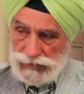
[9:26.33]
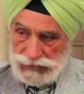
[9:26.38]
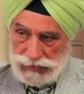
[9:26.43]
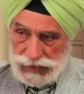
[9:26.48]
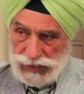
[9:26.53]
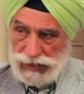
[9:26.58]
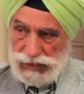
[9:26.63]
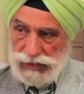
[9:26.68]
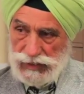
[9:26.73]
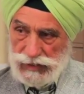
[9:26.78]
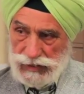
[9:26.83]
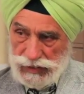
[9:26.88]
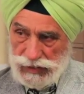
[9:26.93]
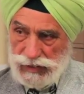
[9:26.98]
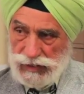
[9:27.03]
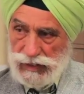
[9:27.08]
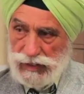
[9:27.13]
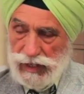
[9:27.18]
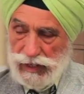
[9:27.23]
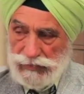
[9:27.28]
very
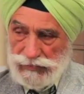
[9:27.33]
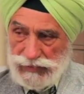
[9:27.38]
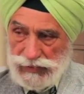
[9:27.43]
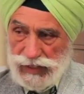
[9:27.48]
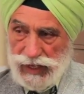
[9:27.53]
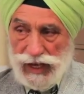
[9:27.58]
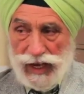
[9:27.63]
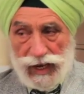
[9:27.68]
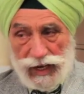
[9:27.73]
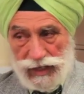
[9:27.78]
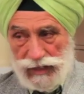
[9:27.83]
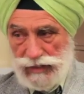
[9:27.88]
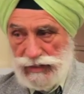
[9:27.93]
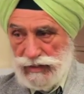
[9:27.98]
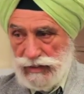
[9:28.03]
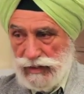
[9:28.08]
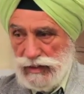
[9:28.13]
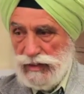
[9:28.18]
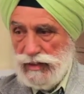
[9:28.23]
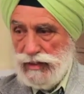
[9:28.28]
dear lives and